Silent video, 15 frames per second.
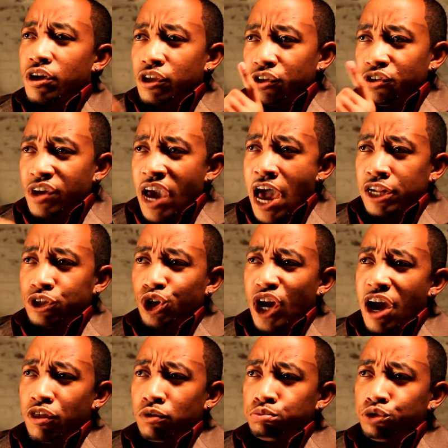you gotta try
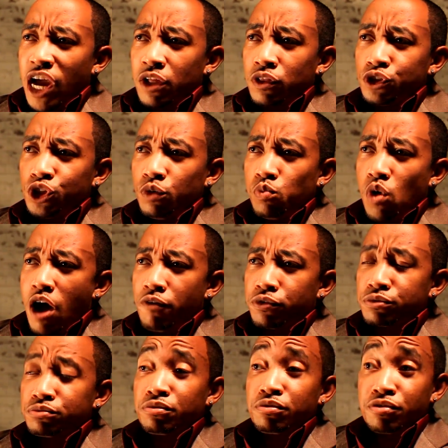them chocolate chip
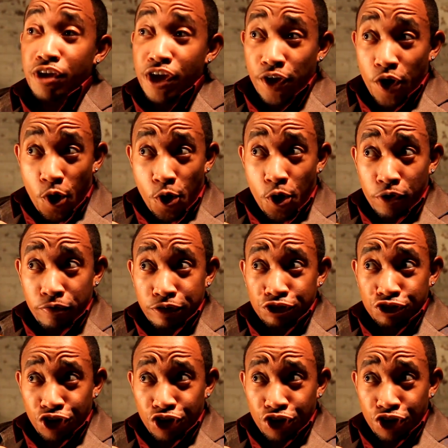waffles. They are the